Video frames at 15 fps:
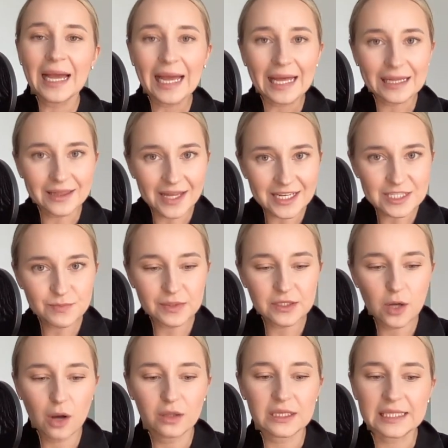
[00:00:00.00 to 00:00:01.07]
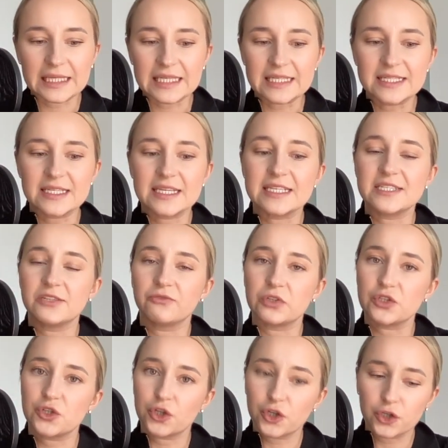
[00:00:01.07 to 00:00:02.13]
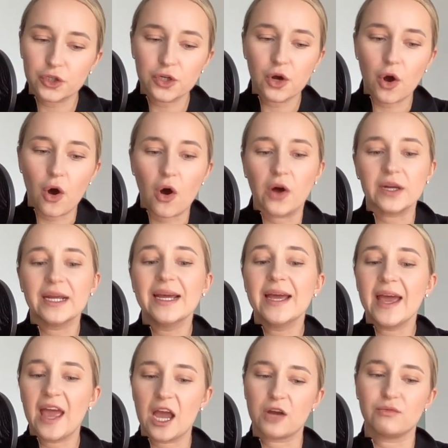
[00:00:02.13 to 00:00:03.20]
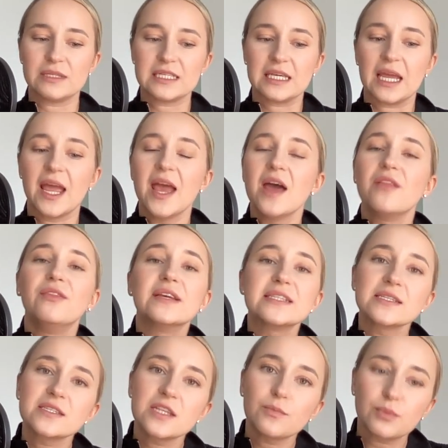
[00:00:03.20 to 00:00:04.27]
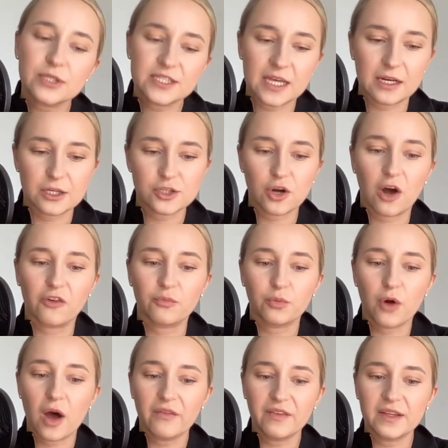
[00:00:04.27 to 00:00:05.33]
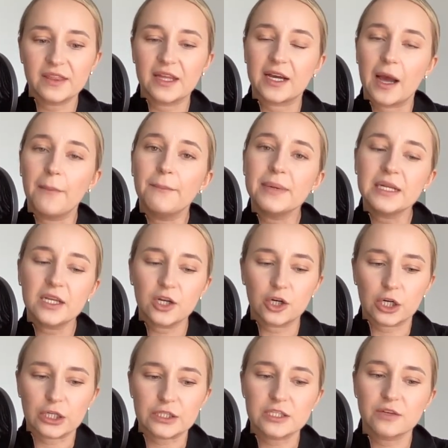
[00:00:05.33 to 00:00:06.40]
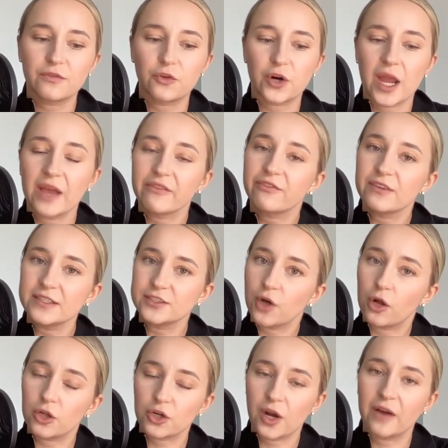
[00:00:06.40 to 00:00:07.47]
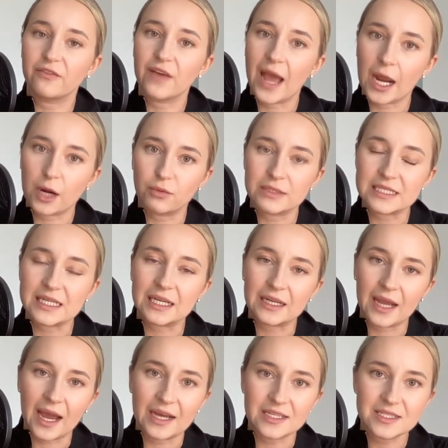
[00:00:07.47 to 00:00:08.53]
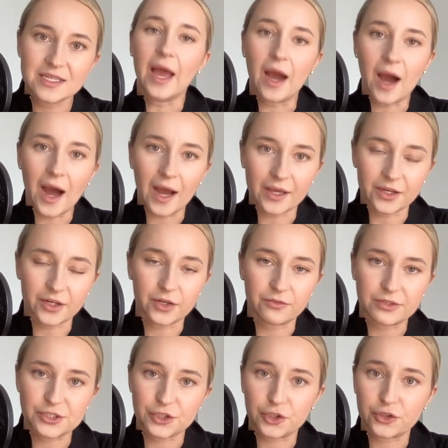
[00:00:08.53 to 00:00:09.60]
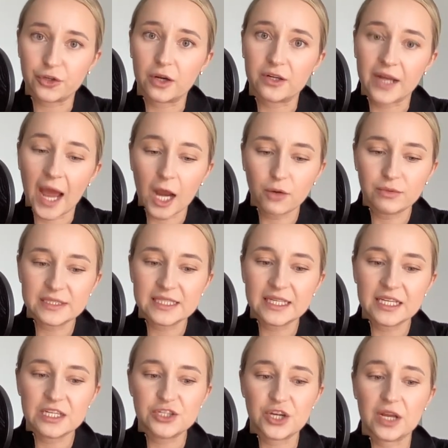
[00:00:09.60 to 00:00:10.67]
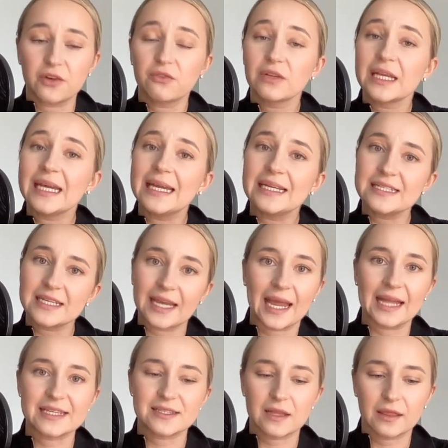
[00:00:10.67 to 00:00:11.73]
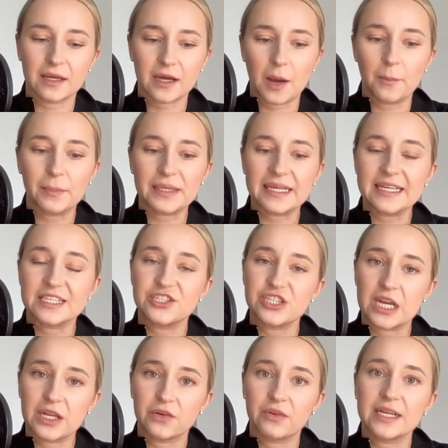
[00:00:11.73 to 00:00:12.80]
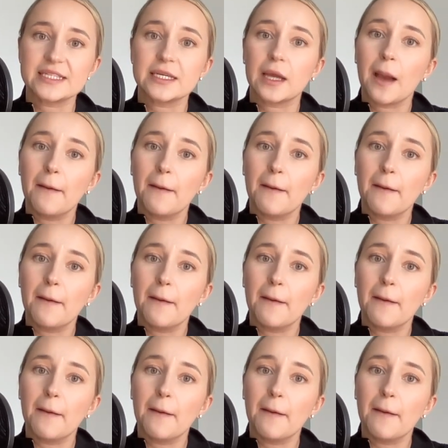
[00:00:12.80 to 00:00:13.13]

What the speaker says: And last but not least is the return on equity. This is the percentage of profit the company earns for every dollar of equity it has. A higher return on equity generally indicates that the company is generating